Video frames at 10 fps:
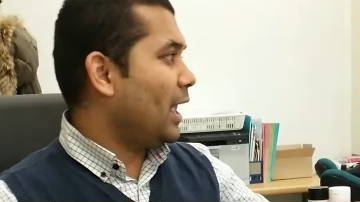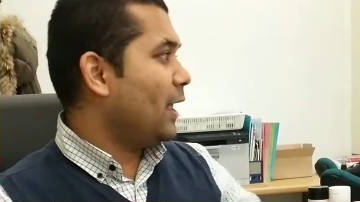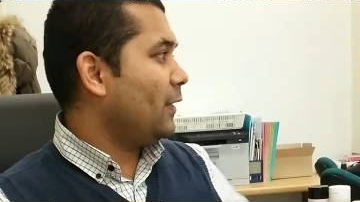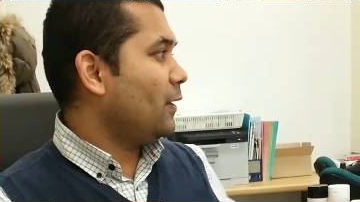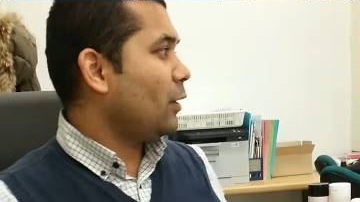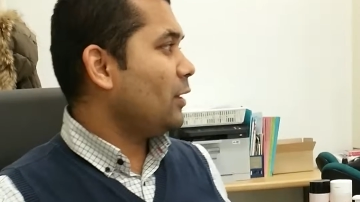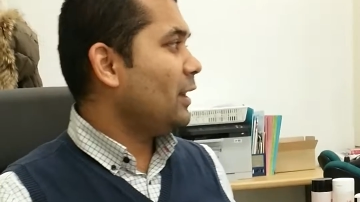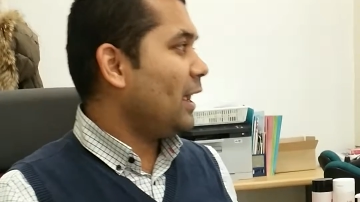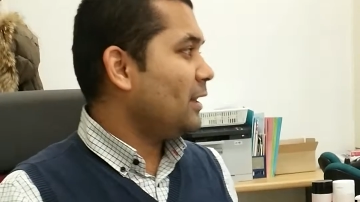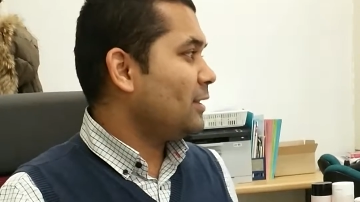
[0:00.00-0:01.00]
In her
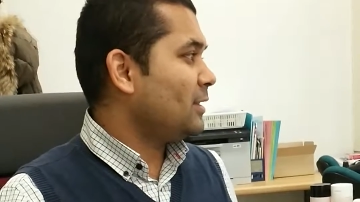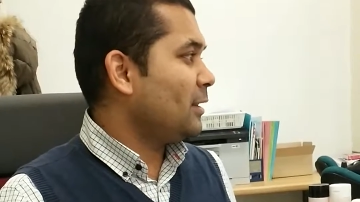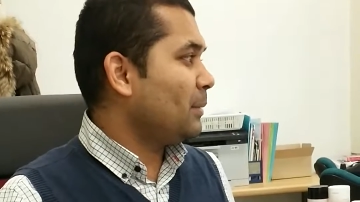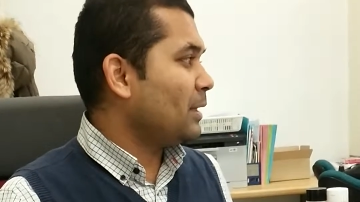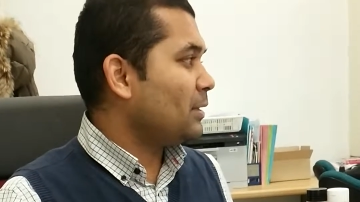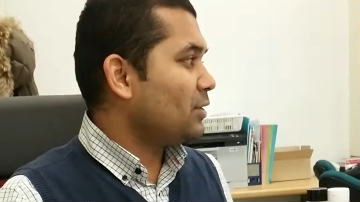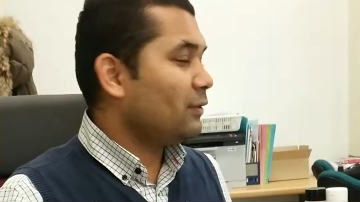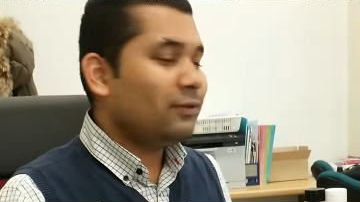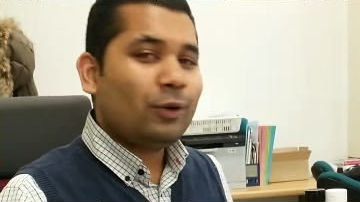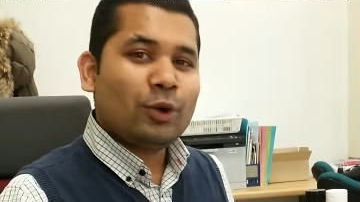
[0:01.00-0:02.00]
latest email,
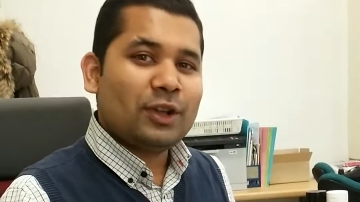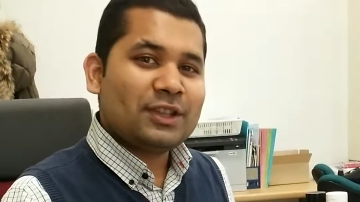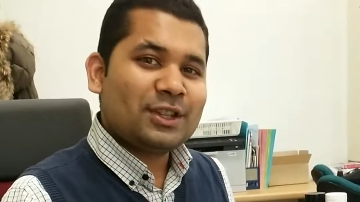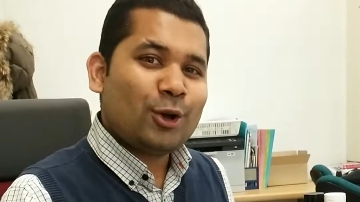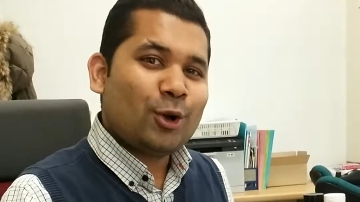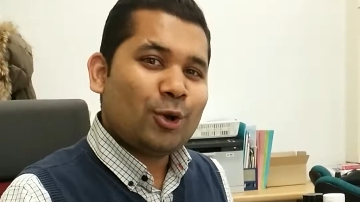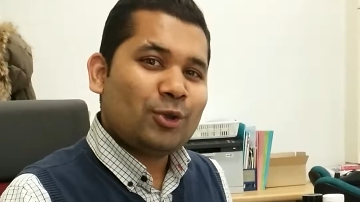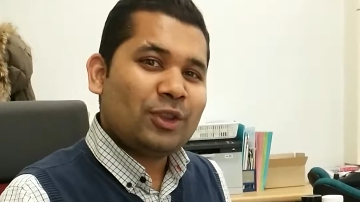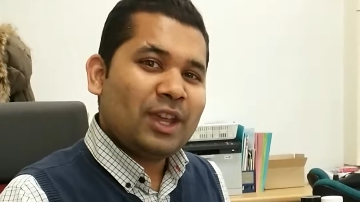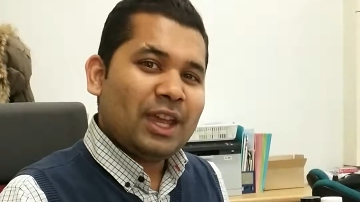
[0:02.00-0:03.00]
she focused
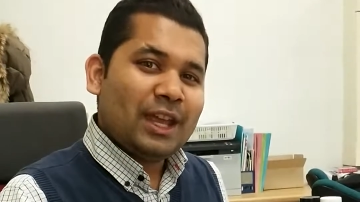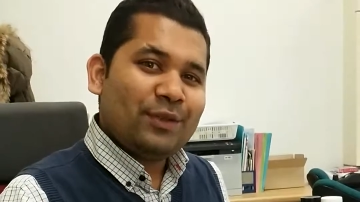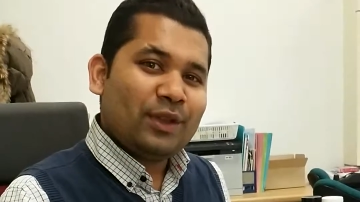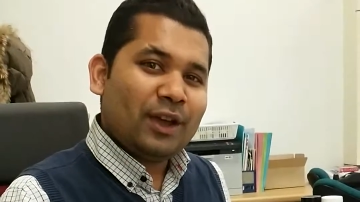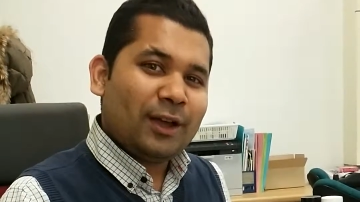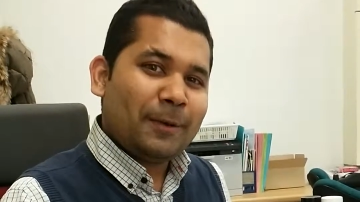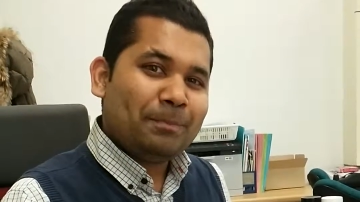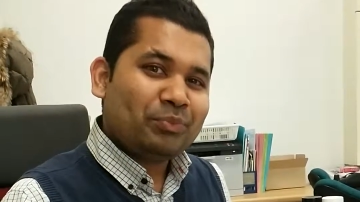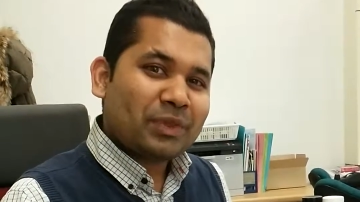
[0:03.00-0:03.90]
on the